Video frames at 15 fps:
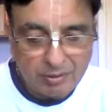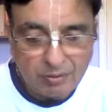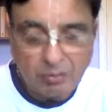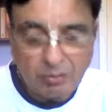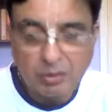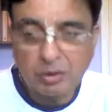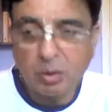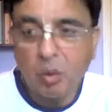
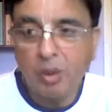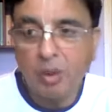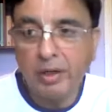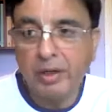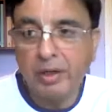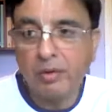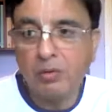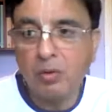was
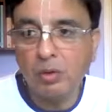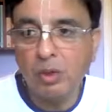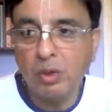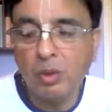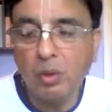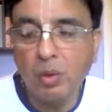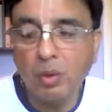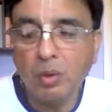calling for the
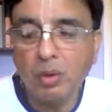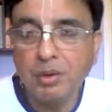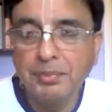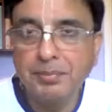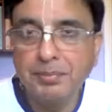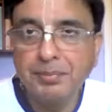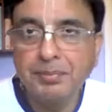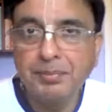Lord,
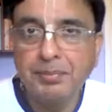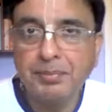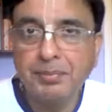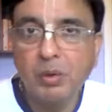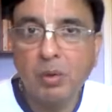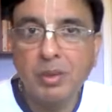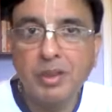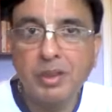
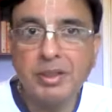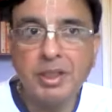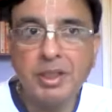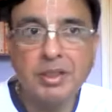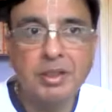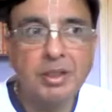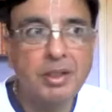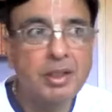or he
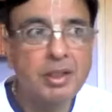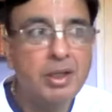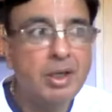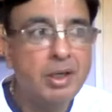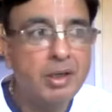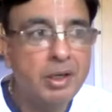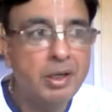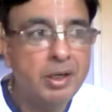says,
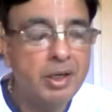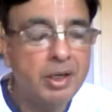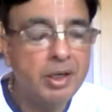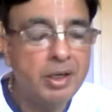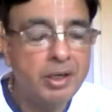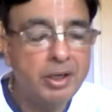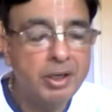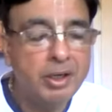
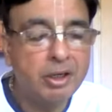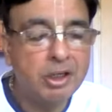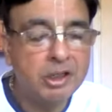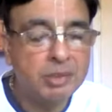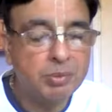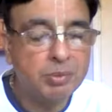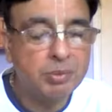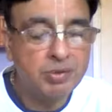
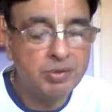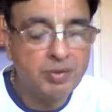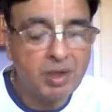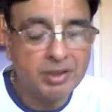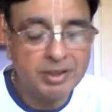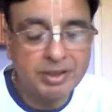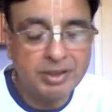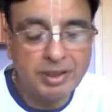Hiranyakashipu, his
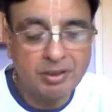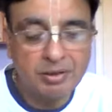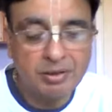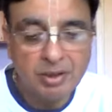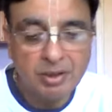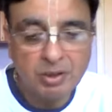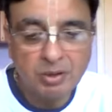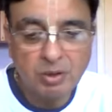father said,
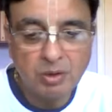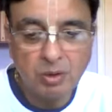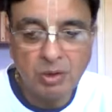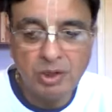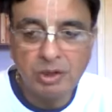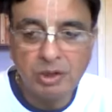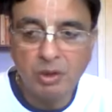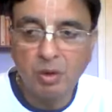so
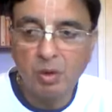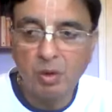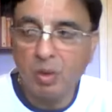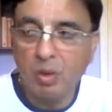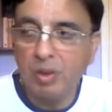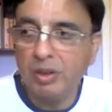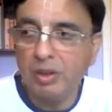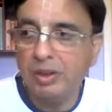is your
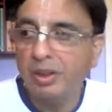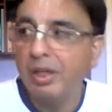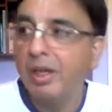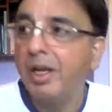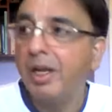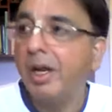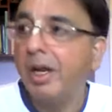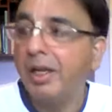Lord
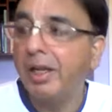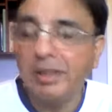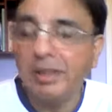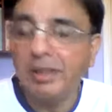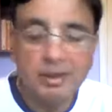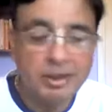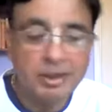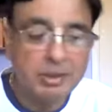
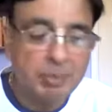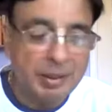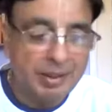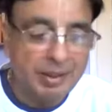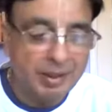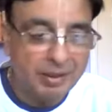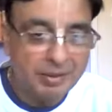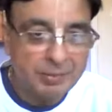in this
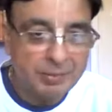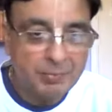pillar?